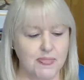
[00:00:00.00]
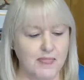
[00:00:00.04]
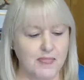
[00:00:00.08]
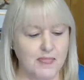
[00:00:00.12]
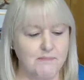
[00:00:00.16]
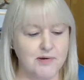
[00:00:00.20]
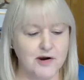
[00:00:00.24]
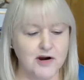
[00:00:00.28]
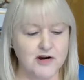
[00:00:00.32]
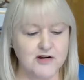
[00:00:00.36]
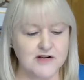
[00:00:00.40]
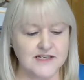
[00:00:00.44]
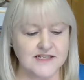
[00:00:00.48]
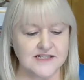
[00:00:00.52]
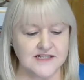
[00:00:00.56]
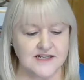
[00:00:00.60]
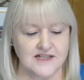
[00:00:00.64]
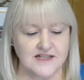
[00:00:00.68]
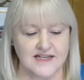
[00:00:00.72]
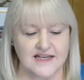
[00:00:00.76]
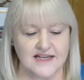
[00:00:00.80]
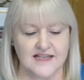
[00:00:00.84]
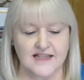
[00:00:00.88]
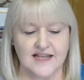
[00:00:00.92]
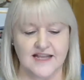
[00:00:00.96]

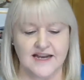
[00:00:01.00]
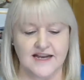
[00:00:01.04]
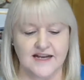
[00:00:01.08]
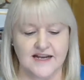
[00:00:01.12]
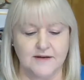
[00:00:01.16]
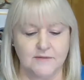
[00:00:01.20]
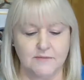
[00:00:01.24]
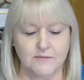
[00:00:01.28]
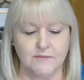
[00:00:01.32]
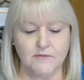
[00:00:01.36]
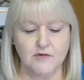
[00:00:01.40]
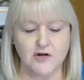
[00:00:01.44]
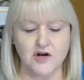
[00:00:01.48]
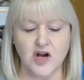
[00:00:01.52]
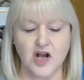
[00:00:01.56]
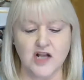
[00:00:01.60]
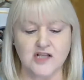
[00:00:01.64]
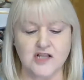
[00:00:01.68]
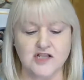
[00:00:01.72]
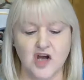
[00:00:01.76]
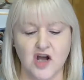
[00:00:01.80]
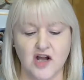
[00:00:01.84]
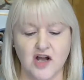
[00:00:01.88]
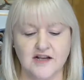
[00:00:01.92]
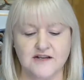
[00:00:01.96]
personally. Like, we're not
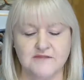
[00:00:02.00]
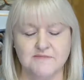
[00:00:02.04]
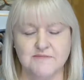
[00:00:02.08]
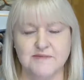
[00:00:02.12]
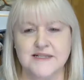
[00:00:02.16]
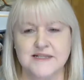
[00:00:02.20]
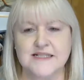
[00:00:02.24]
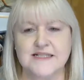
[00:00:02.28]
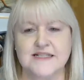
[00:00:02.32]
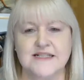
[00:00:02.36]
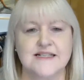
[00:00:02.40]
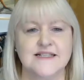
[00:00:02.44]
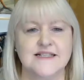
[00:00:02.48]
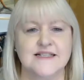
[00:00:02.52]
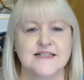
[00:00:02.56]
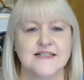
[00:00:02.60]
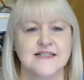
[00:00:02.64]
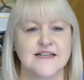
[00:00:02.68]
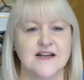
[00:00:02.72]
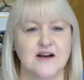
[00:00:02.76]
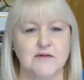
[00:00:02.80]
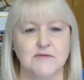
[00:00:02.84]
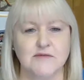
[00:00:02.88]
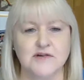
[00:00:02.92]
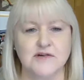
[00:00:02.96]
talking businesses
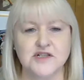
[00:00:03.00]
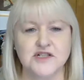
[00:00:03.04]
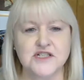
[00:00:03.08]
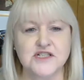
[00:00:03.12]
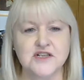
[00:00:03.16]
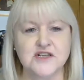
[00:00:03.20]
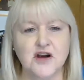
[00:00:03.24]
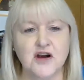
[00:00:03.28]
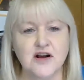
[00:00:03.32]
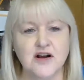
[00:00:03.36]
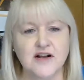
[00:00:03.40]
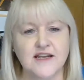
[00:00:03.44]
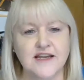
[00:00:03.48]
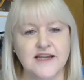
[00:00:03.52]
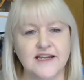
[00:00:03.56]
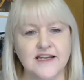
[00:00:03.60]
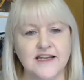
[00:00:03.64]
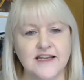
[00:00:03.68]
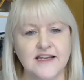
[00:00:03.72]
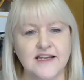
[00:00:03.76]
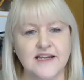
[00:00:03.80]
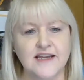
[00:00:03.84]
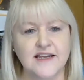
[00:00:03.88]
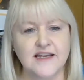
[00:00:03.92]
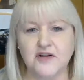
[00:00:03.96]
here. We're just talking,
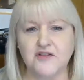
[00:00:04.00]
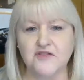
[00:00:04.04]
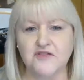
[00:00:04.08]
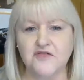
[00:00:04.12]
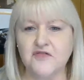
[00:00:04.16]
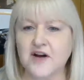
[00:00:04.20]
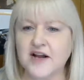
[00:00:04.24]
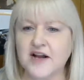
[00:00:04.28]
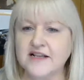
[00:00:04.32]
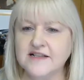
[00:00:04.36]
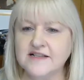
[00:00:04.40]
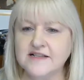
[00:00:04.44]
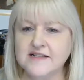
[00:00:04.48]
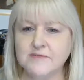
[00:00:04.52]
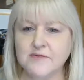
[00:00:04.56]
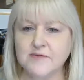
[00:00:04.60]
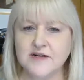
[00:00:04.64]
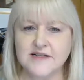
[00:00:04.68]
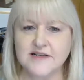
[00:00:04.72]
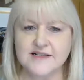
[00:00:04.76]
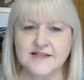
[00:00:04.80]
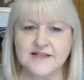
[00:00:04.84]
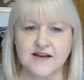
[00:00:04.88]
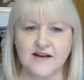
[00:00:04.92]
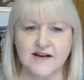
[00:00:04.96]
your friends want
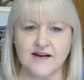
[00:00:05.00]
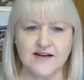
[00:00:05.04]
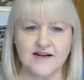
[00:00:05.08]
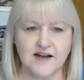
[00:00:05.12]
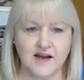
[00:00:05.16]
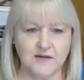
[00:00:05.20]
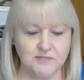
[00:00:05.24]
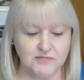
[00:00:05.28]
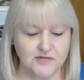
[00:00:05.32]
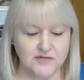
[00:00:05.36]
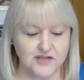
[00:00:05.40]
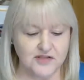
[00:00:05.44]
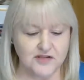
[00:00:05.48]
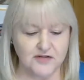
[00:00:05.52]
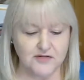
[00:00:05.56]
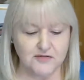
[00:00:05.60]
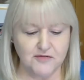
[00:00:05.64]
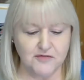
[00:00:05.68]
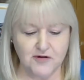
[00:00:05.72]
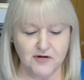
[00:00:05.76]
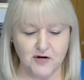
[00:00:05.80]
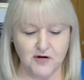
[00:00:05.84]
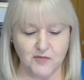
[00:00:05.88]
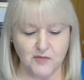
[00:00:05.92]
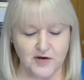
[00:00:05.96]
to sign up with you
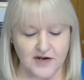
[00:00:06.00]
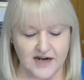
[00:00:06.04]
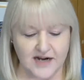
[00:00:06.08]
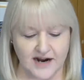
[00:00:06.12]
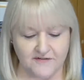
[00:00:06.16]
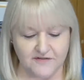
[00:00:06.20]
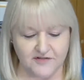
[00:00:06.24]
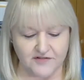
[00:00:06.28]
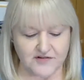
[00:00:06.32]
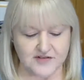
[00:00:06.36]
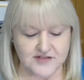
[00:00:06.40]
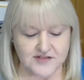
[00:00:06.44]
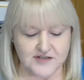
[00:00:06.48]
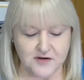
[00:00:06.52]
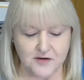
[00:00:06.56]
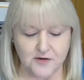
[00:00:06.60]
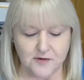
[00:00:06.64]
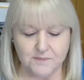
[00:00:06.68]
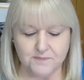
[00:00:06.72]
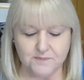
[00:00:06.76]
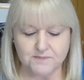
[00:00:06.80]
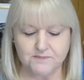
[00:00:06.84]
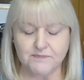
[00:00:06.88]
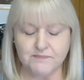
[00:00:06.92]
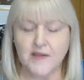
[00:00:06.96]
or whatever.
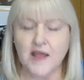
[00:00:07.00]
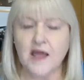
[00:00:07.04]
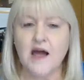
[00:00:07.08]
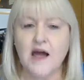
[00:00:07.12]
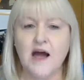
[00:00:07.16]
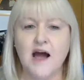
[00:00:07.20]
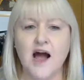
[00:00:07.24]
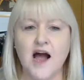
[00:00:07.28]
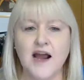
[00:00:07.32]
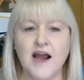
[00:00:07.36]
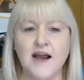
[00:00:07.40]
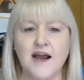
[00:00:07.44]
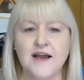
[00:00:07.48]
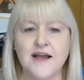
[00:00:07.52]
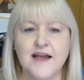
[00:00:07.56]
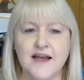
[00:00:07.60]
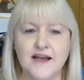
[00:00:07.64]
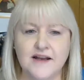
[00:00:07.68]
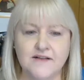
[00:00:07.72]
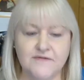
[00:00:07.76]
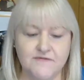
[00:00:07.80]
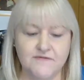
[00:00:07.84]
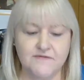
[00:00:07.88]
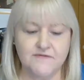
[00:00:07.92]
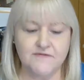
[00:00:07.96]
So
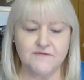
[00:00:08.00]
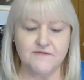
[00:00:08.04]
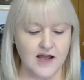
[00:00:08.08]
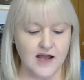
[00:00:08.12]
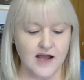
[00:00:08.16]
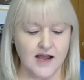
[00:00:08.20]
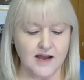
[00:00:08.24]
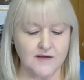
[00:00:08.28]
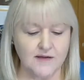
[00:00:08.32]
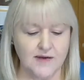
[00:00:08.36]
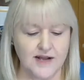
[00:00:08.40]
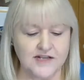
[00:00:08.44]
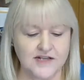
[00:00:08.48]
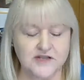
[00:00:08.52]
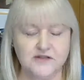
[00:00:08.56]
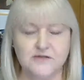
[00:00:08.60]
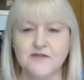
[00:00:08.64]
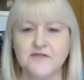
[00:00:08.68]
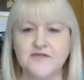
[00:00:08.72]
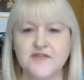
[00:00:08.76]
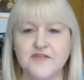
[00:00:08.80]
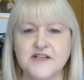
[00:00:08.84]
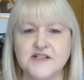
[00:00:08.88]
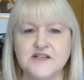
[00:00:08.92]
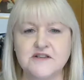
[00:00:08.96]
I went to a
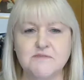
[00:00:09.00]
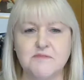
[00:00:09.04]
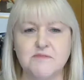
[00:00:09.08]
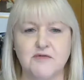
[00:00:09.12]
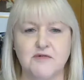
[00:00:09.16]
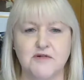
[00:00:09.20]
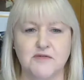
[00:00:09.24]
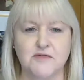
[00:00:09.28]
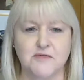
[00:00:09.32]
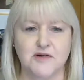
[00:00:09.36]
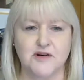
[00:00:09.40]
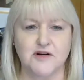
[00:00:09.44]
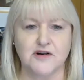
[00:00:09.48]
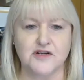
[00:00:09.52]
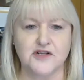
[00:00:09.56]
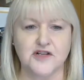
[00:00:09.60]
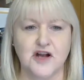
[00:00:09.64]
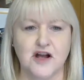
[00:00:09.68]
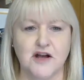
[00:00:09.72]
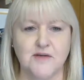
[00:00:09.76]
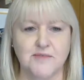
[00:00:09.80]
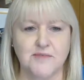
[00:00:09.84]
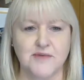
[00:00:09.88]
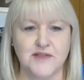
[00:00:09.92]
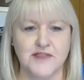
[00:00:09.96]
vision board
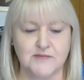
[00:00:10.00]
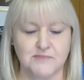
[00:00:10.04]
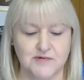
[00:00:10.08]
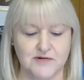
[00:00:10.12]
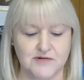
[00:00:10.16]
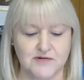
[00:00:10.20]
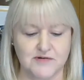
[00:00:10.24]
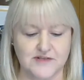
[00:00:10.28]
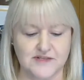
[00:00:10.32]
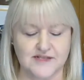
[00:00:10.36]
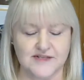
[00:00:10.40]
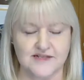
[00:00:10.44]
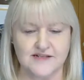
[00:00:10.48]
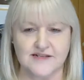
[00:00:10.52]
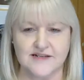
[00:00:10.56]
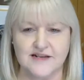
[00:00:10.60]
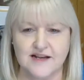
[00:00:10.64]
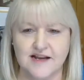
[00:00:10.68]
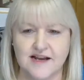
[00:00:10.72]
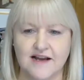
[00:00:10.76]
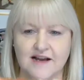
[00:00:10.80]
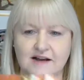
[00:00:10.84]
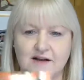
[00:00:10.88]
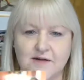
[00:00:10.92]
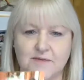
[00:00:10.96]
workshop, and the person
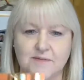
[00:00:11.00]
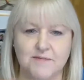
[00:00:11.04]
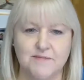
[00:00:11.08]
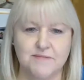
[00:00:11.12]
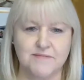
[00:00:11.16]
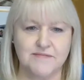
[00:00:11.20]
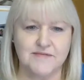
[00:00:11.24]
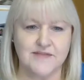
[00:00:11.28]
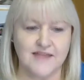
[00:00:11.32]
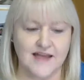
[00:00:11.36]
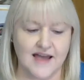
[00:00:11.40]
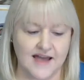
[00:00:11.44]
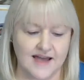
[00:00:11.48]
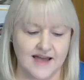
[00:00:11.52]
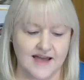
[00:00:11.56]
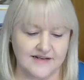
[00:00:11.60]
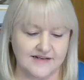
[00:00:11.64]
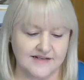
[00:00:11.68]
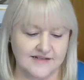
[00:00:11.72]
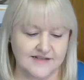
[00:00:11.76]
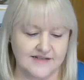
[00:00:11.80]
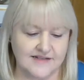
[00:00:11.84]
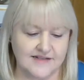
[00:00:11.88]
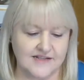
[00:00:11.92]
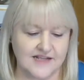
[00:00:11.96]
that
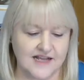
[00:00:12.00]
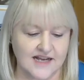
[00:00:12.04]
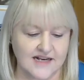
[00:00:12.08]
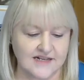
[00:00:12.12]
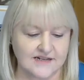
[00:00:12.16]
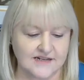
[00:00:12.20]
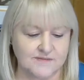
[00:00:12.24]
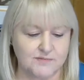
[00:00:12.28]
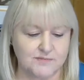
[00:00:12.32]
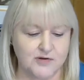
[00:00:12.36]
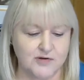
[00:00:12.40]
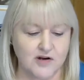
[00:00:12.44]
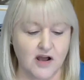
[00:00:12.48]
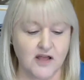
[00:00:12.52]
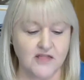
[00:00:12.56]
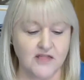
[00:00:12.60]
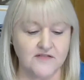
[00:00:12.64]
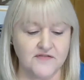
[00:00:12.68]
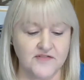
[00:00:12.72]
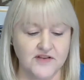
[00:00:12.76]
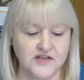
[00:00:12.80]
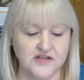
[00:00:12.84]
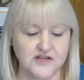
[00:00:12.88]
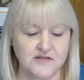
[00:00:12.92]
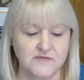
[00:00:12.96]
put on the
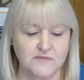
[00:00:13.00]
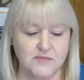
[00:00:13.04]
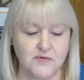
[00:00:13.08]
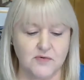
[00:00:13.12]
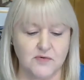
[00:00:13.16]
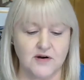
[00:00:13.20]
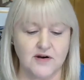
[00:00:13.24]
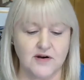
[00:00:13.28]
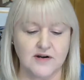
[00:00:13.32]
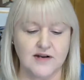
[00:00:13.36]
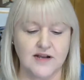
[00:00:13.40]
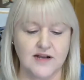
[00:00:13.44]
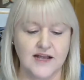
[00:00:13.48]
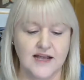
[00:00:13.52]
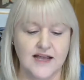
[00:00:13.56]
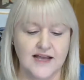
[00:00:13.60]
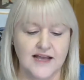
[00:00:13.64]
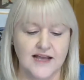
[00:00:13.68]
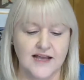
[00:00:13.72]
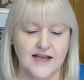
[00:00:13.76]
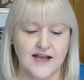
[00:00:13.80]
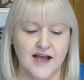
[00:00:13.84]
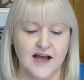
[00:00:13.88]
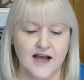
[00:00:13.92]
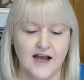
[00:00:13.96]
vision board
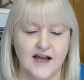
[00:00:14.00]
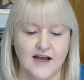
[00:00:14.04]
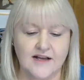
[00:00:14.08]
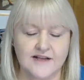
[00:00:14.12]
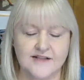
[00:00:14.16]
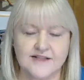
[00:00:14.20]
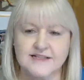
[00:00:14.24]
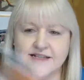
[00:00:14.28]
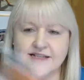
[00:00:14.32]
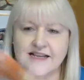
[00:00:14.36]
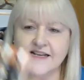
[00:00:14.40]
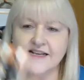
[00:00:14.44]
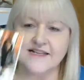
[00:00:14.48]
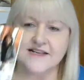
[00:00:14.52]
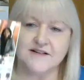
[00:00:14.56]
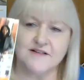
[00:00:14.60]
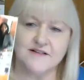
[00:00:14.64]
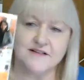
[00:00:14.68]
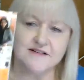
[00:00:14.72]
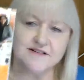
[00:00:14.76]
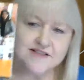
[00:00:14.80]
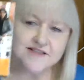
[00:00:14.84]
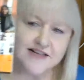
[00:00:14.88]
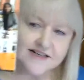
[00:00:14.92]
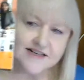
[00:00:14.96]
sent
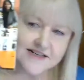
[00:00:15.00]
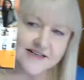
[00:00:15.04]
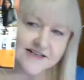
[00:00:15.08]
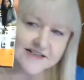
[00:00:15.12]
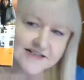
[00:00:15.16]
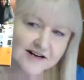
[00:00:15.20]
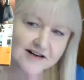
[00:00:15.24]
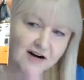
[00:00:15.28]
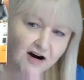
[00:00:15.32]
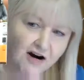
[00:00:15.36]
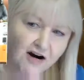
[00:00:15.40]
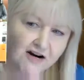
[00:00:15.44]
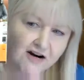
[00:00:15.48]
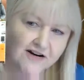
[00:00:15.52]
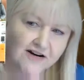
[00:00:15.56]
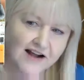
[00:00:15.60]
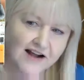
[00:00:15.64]
us a card